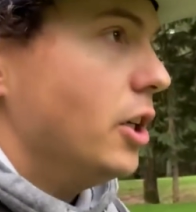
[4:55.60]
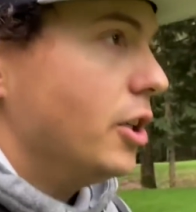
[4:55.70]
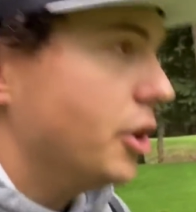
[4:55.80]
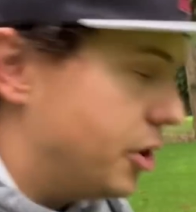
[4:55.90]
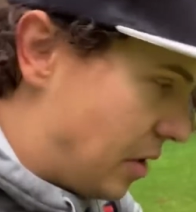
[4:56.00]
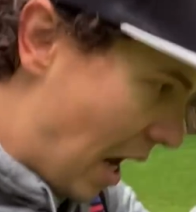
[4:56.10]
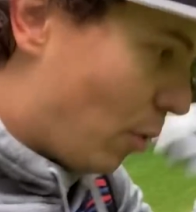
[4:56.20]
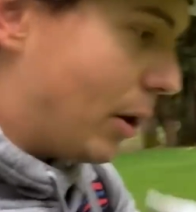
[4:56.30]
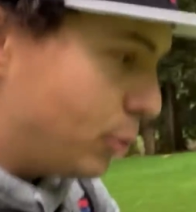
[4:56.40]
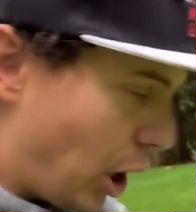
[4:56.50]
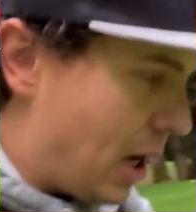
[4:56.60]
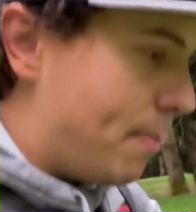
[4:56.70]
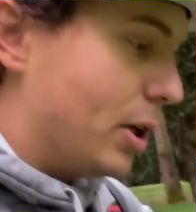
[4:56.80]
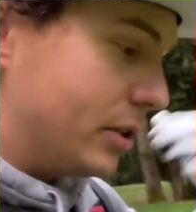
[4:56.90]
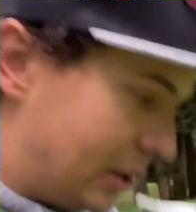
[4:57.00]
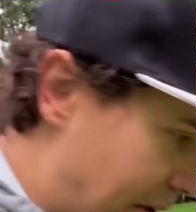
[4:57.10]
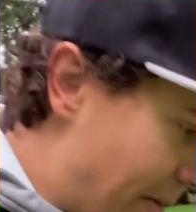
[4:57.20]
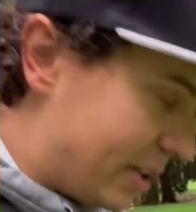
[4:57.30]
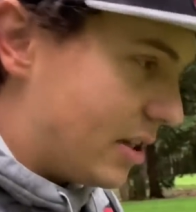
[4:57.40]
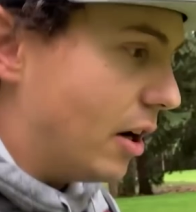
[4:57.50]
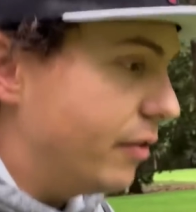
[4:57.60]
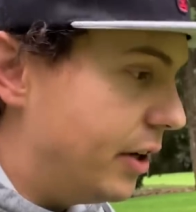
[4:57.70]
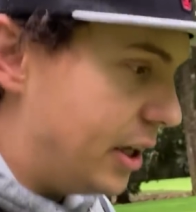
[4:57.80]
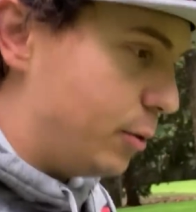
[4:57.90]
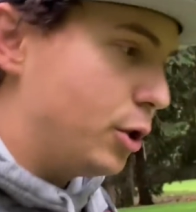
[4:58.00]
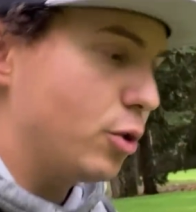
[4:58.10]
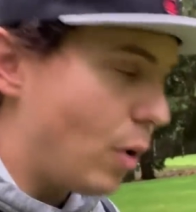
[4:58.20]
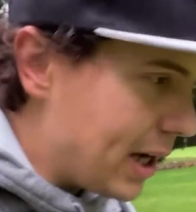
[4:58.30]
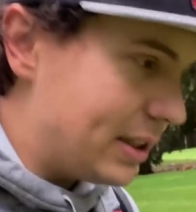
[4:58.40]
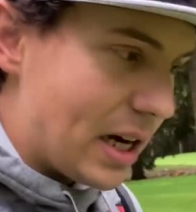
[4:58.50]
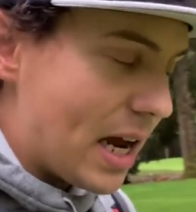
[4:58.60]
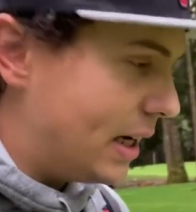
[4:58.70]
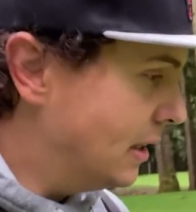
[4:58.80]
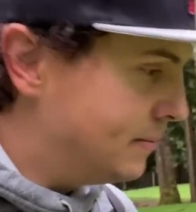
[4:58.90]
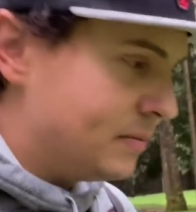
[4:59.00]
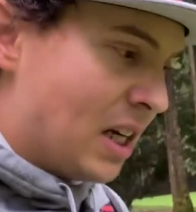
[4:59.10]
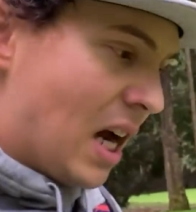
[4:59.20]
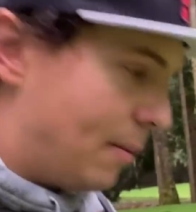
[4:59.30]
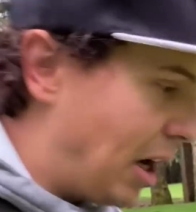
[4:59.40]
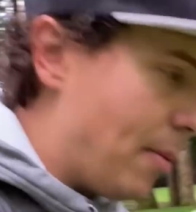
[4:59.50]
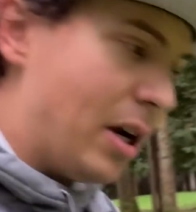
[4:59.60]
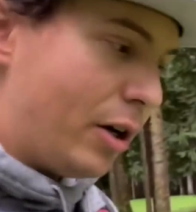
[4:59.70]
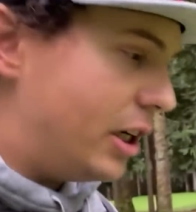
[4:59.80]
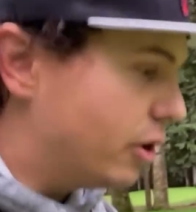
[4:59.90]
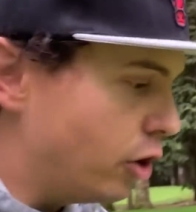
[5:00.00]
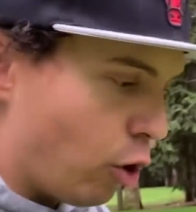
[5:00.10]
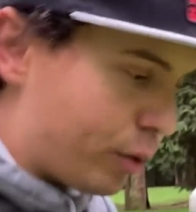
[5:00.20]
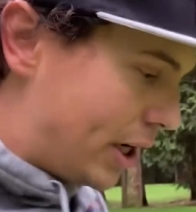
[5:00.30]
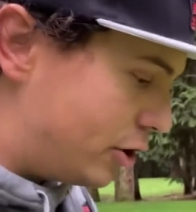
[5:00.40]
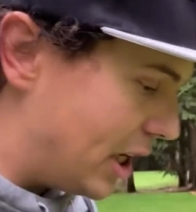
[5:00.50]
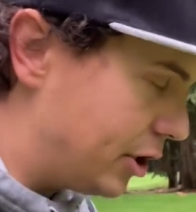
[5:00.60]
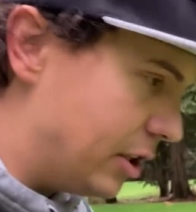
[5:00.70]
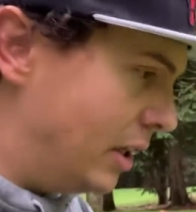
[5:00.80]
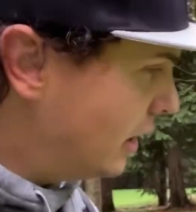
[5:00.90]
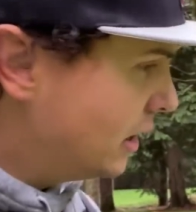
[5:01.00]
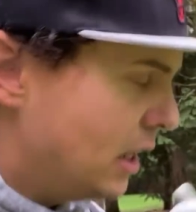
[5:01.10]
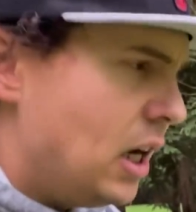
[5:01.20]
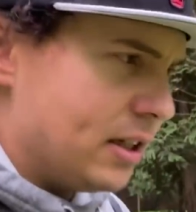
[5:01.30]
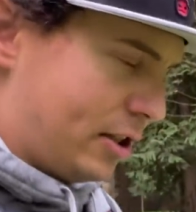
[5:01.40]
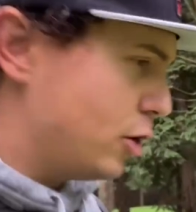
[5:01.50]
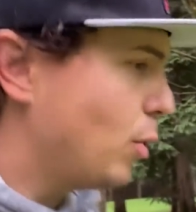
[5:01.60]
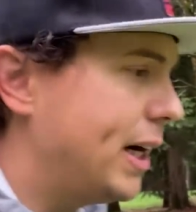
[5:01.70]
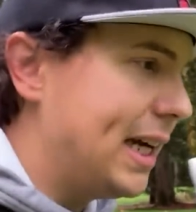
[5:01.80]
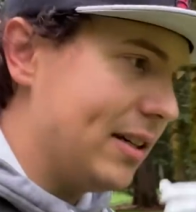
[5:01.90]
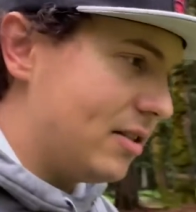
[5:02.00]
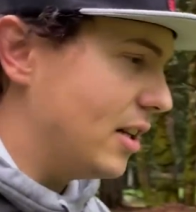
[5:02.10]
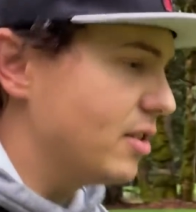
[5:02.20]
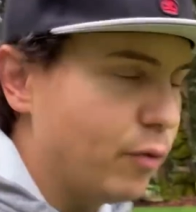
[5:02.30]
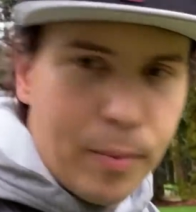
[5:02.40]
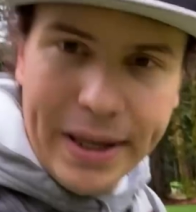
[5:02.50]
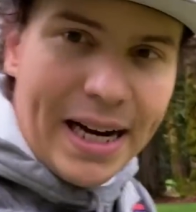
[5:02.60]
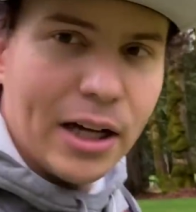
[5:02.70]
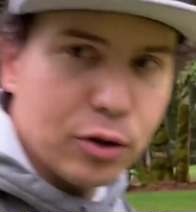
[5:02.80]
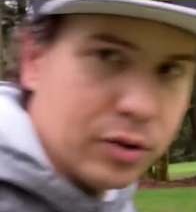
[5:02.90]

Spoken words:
So now what I'm trying to build into myself, and which is why today I'm coming out here, no range session, because I just want to get a sense of what my natural